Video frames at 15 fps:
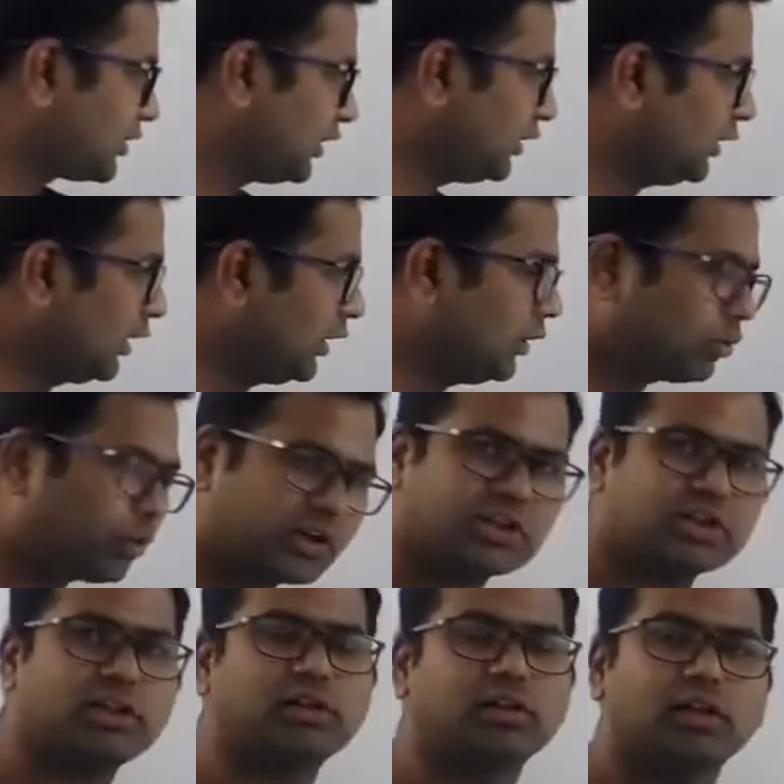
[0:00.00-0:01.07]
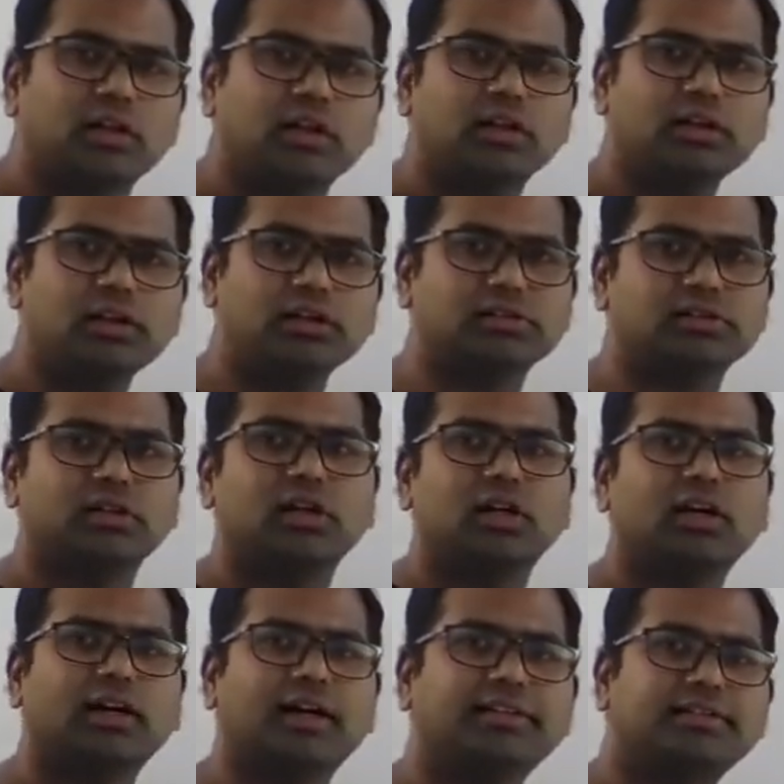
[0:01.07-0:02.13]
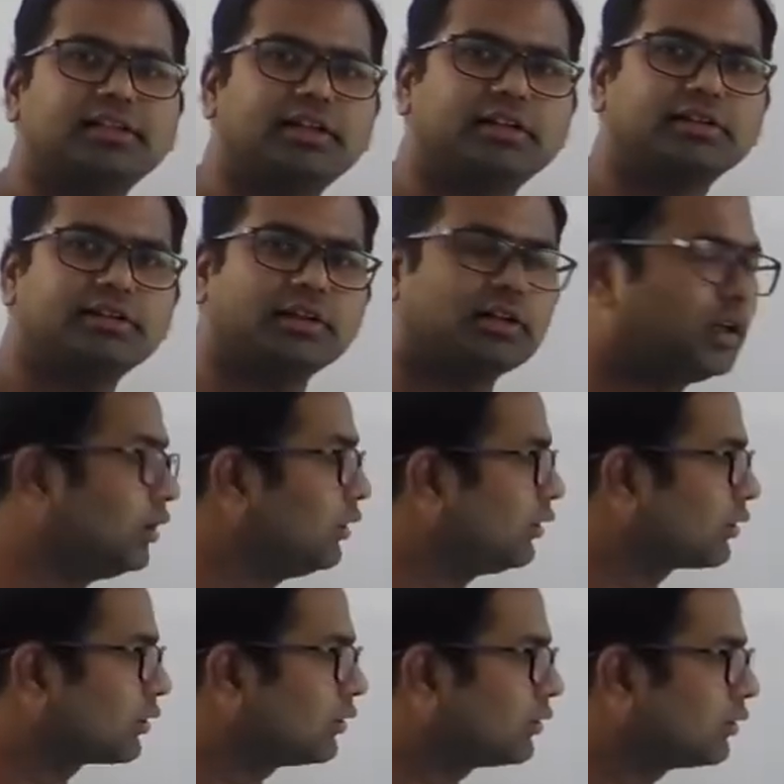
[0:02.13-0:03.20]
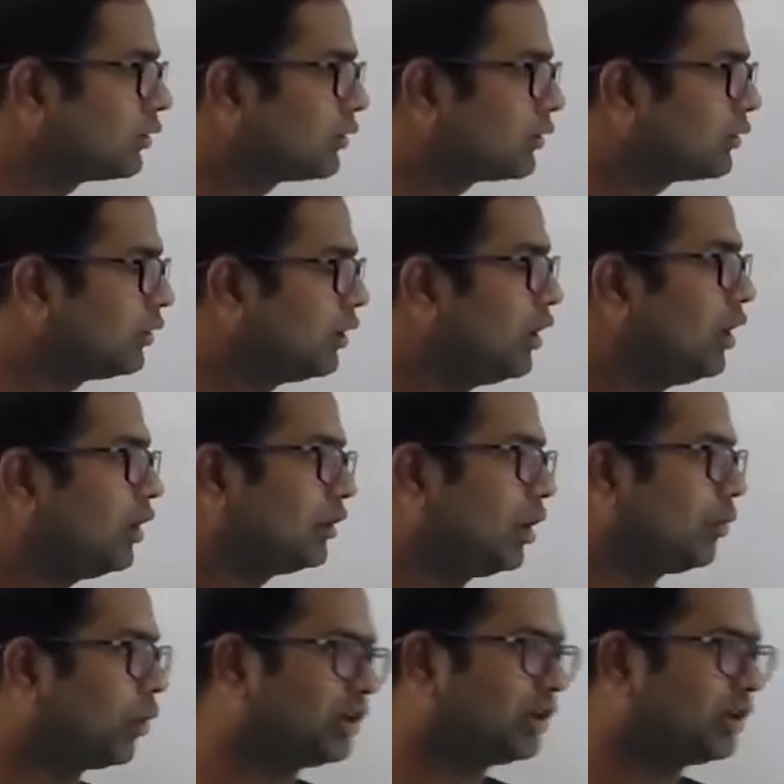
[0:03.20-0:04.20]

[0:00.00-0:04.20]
the signal in question is a right-sided signal. Now,